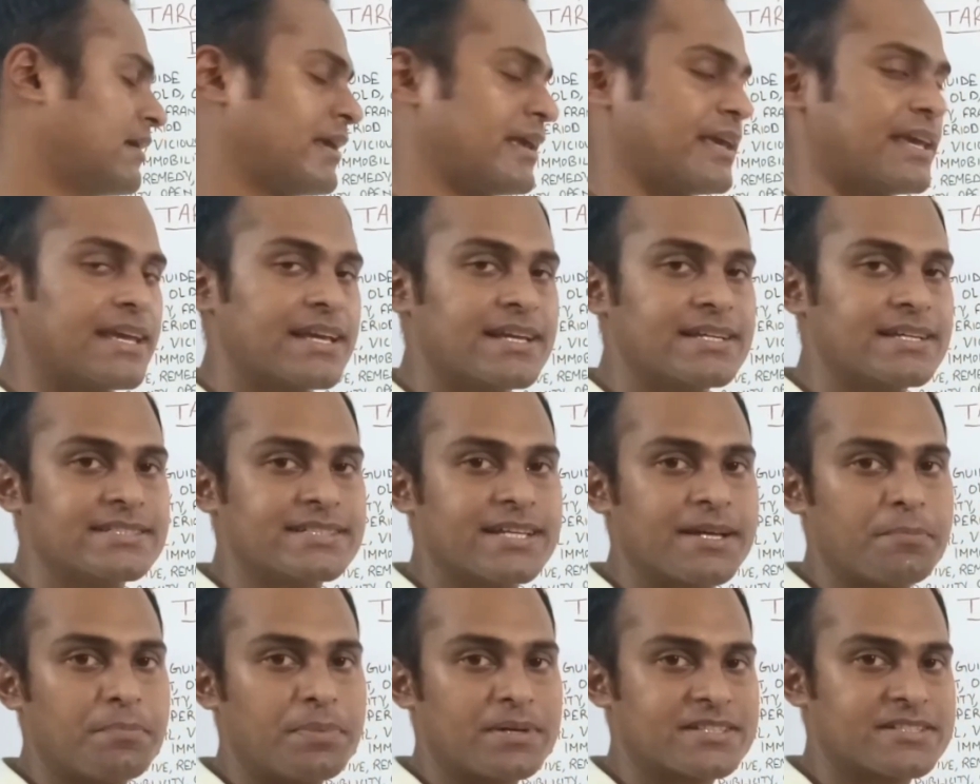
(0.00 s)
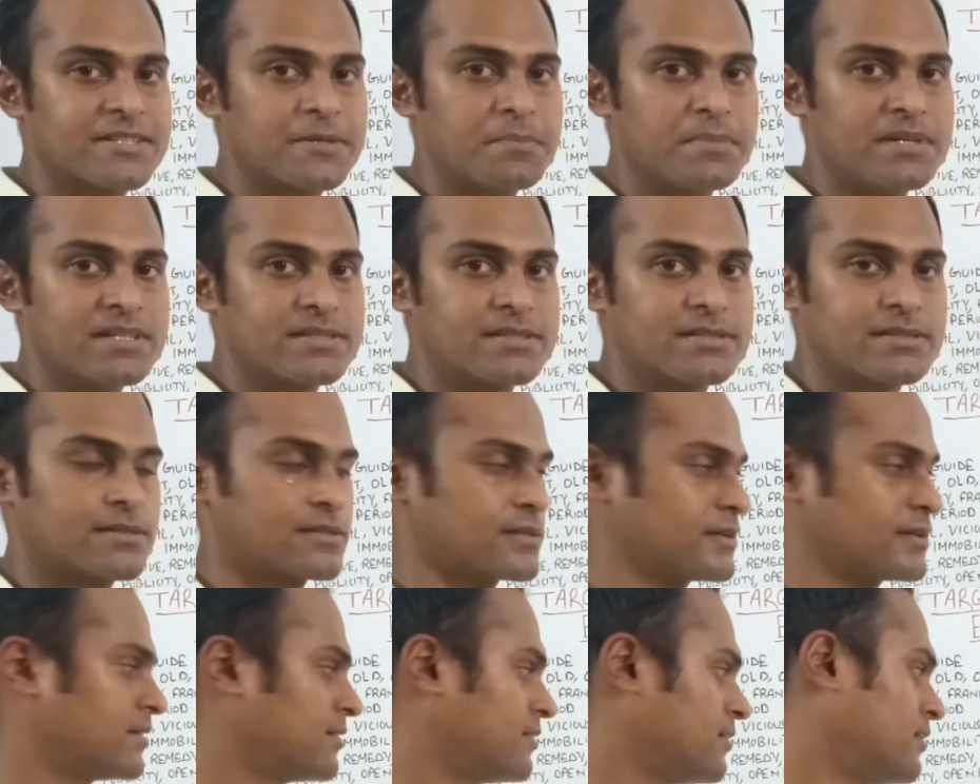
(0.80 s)
He is a
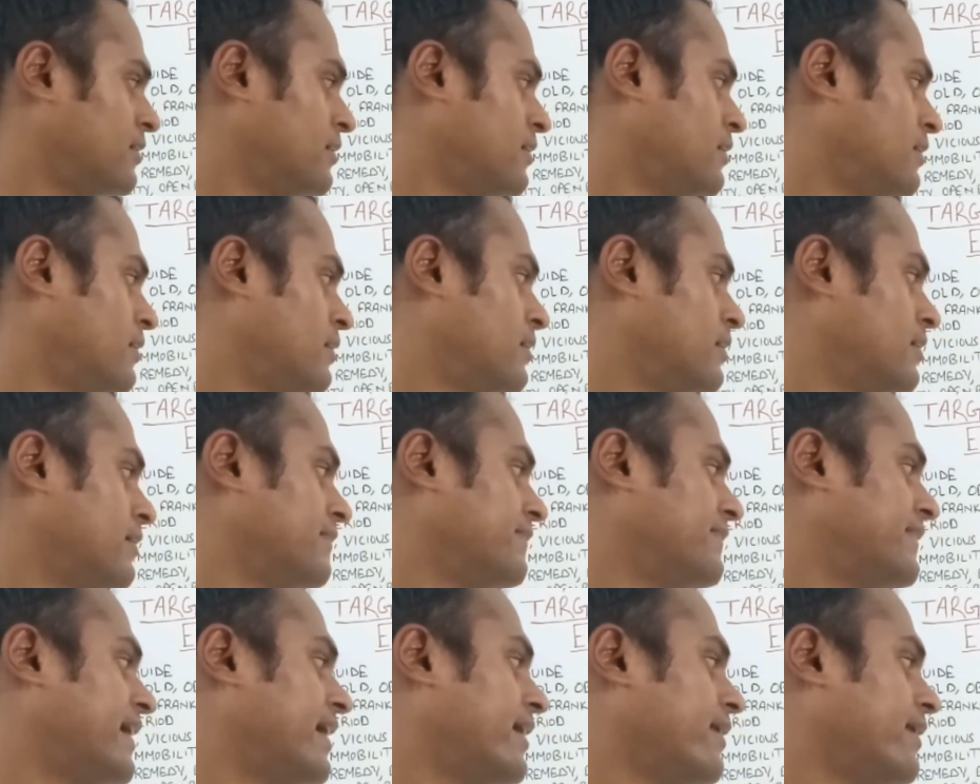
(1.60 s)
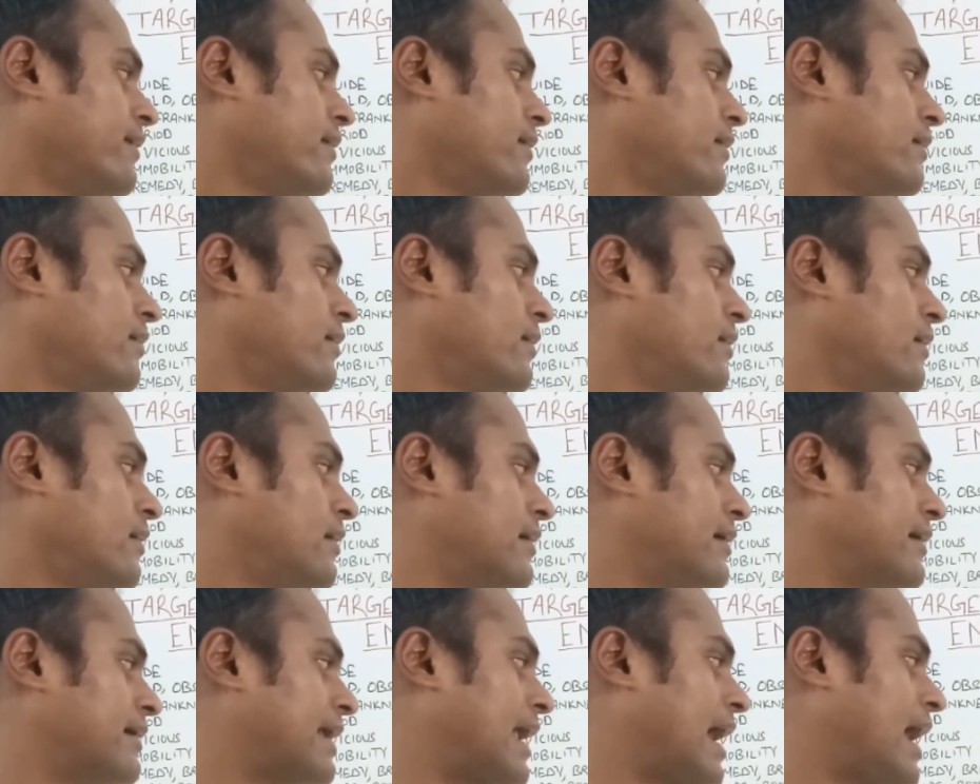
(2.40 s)
pessimist. Then
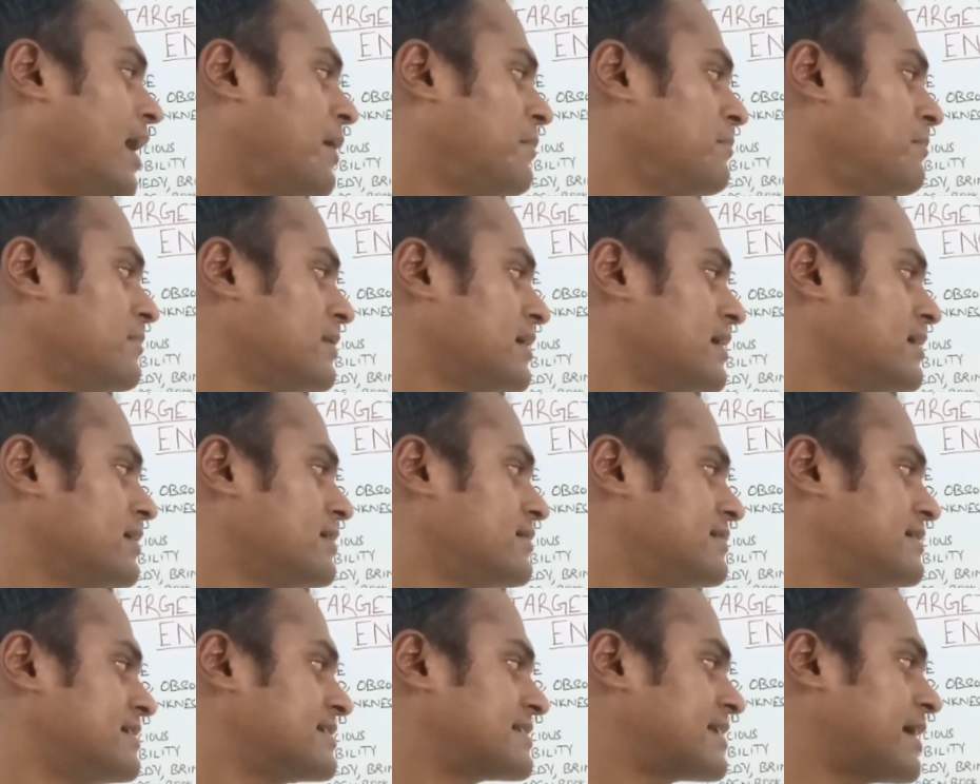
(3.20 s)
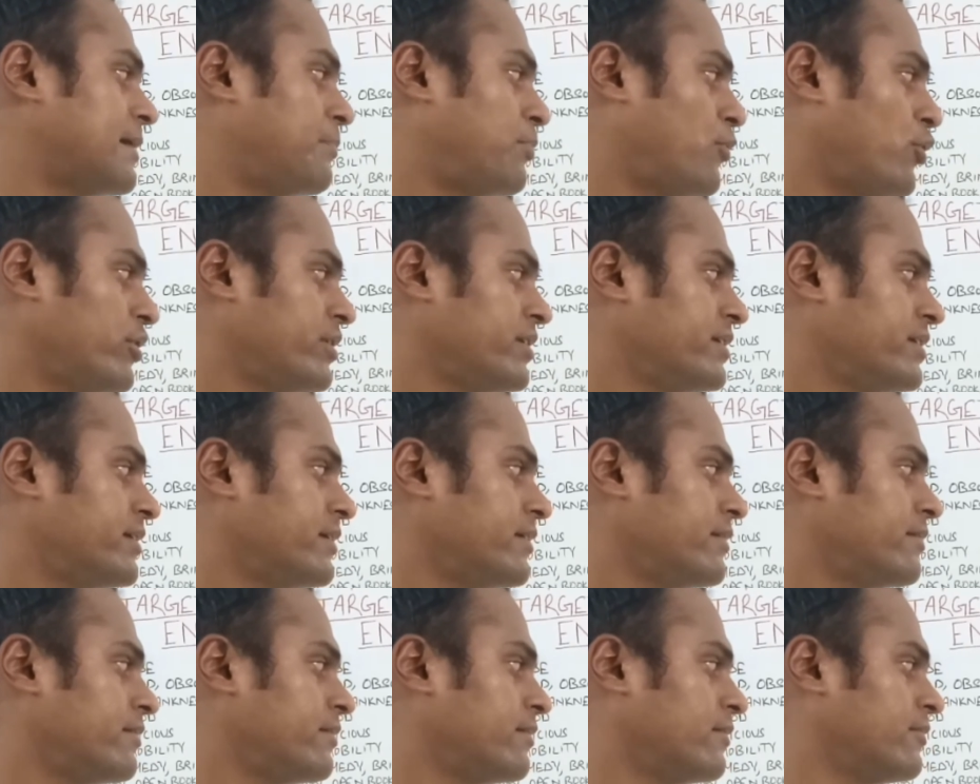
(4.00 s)
Ram is
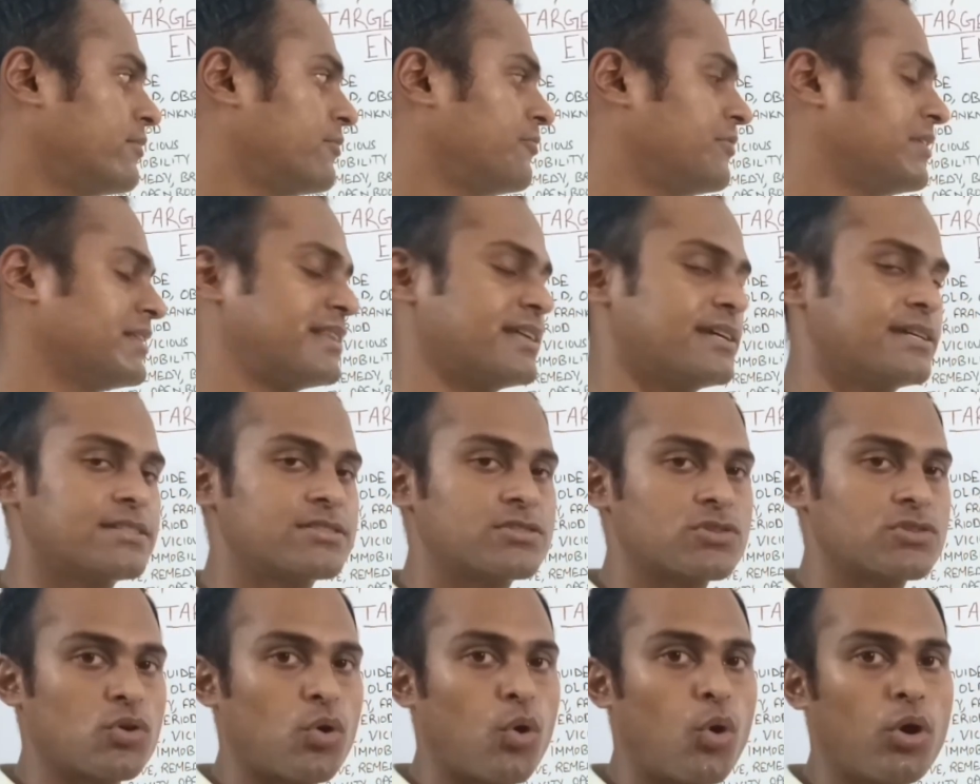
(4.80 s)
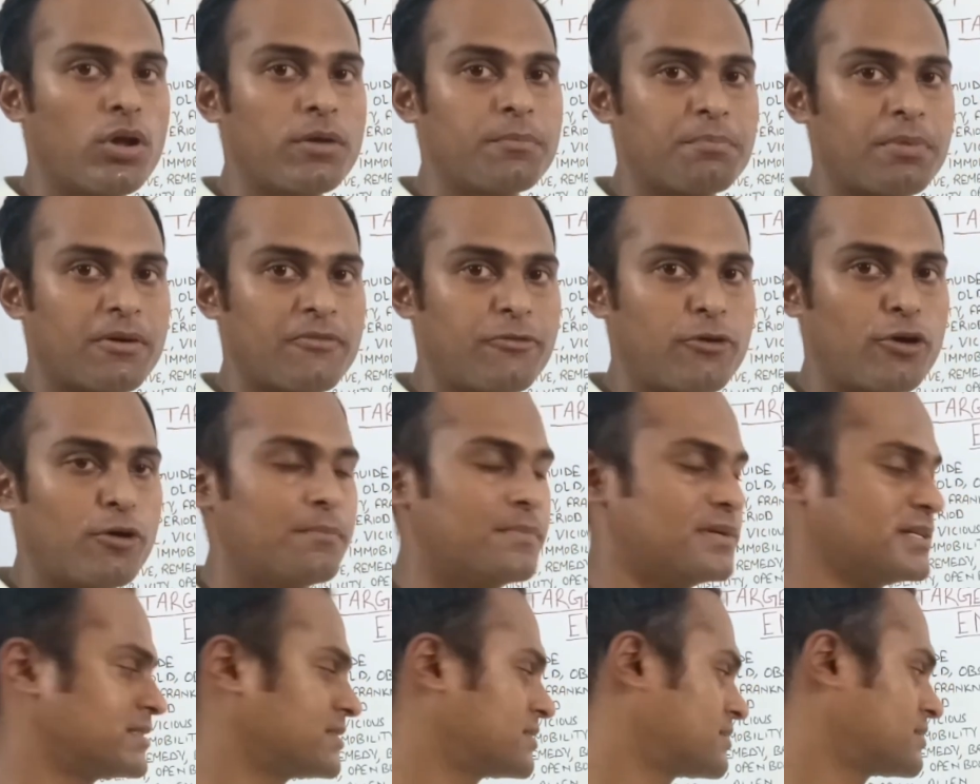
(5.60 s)
disappointed with his own
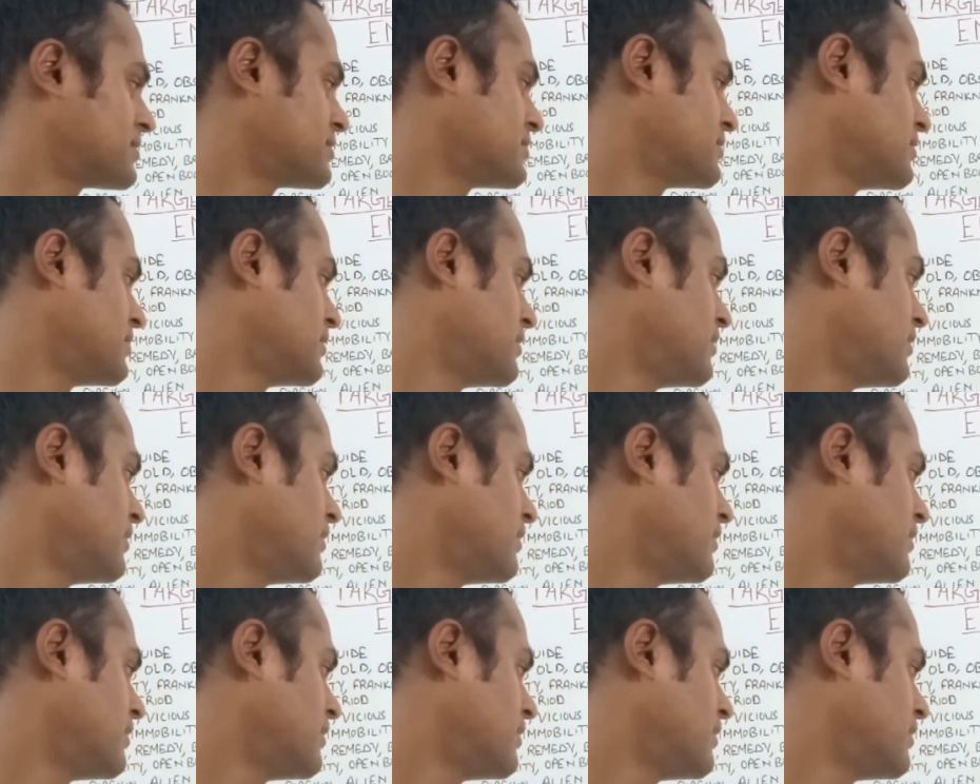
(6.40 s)
performance.